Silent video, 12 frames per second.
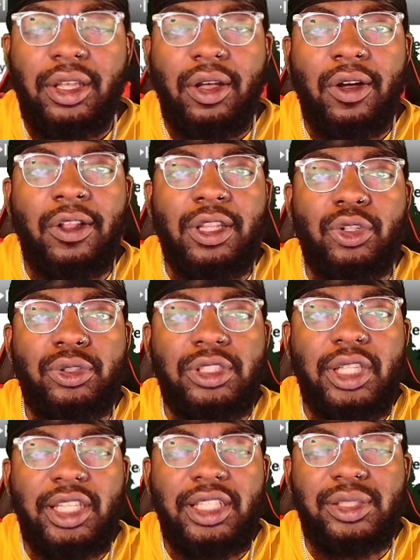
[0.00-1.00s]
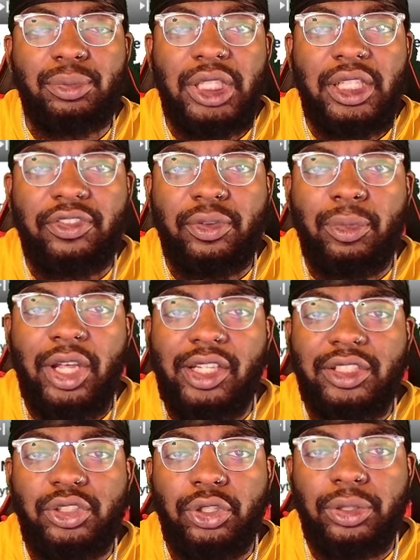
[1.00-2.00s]
All those links will be left in my
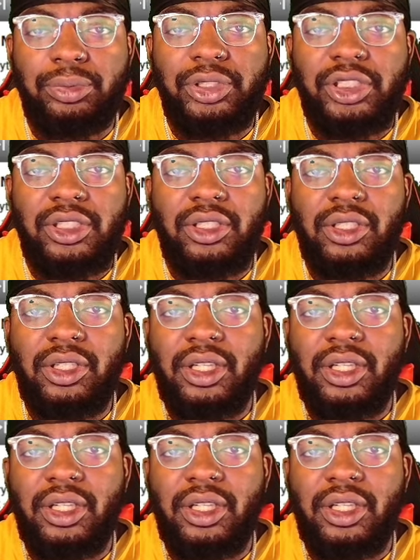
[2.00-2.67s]
description.